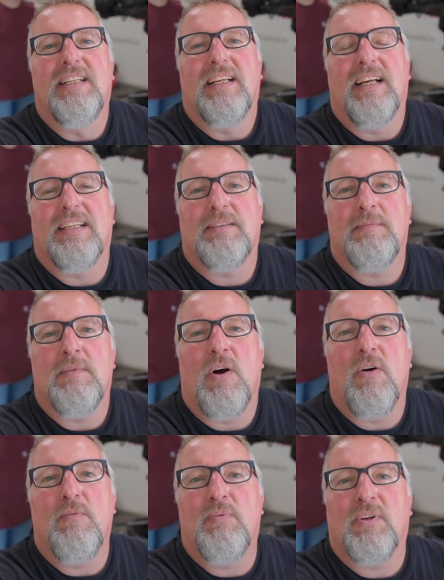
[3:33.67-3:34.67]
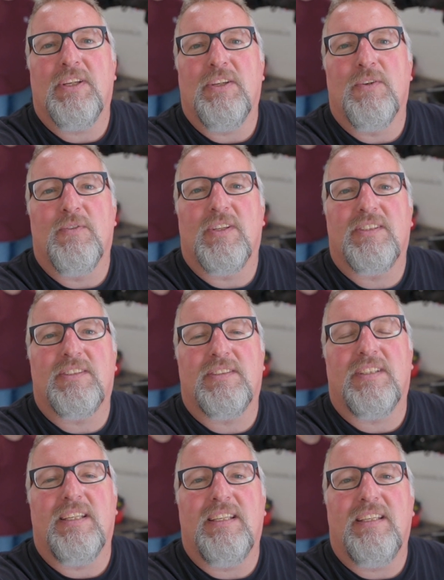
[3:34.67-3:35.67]
and hopefully you will
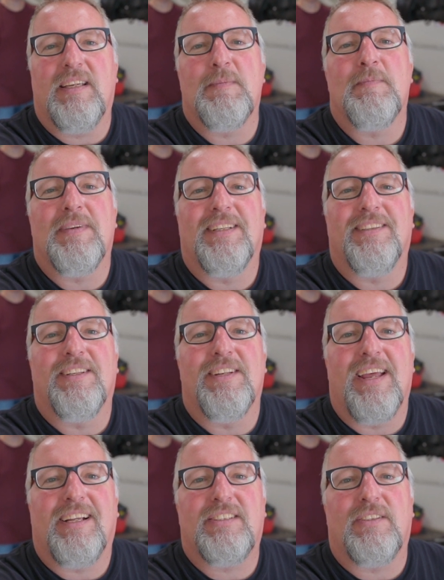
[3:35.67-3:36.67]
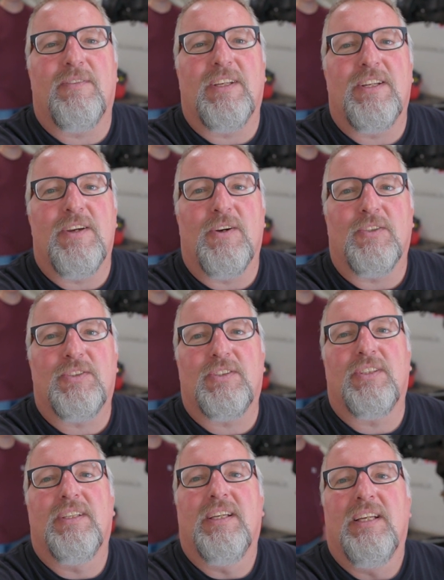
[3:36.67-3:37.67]
see him in the next
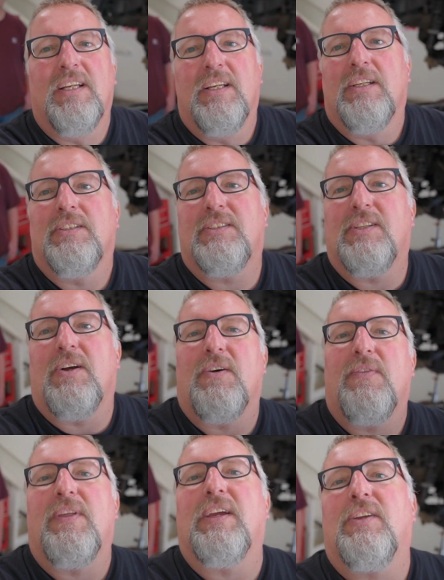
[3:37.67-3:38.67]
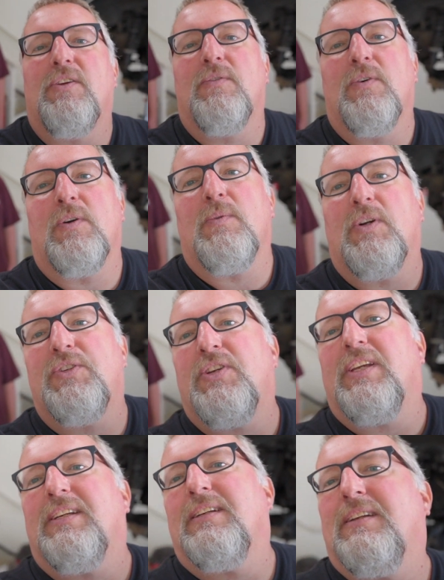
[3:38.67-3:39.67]
videos. So thank you for
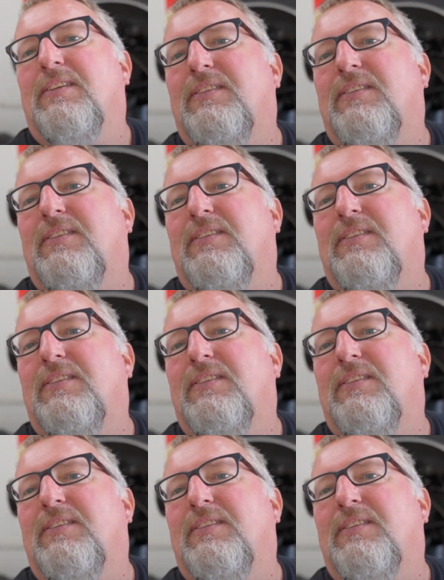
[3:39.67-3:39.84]
watching.